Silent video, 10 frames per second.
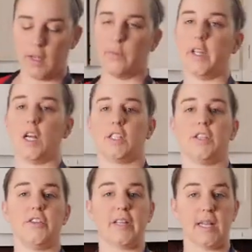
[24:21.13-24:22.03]
And we
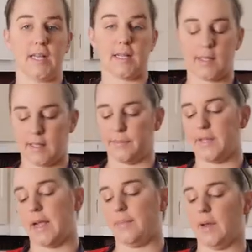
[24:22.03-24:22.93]
also need some
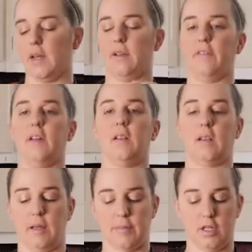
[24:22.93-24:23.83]
type of
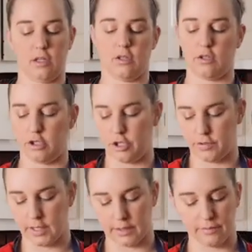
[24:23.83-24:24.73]
lemon
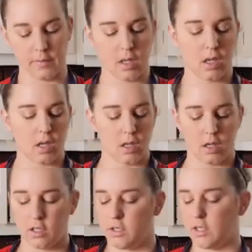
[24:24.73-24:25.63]
juicer.
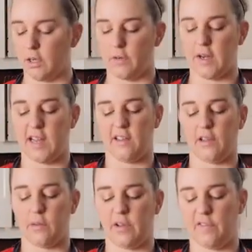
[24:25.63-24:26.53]
So now
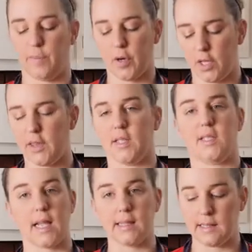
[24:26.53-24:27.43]
that we've put the
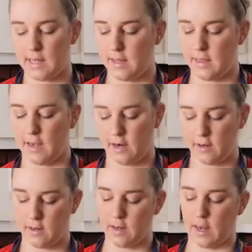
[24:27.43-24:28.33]
zest in
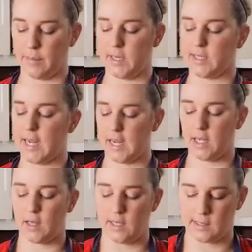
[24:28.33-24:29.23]
there, I'm going to
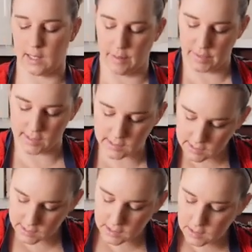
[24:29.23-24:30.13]
take these
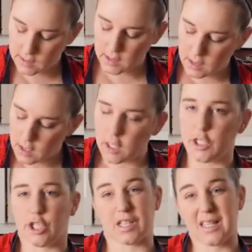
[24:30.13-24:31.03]
lemons,
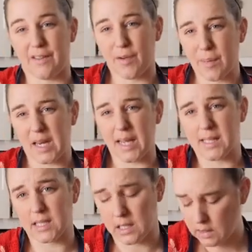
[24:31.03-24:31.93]
just give them a
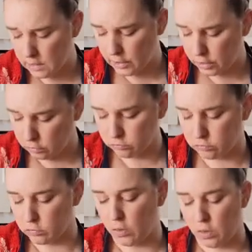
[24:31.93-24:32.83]
nice little
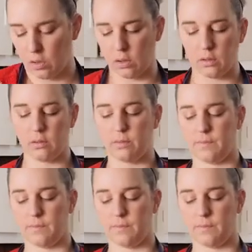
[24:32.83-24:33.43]
roll,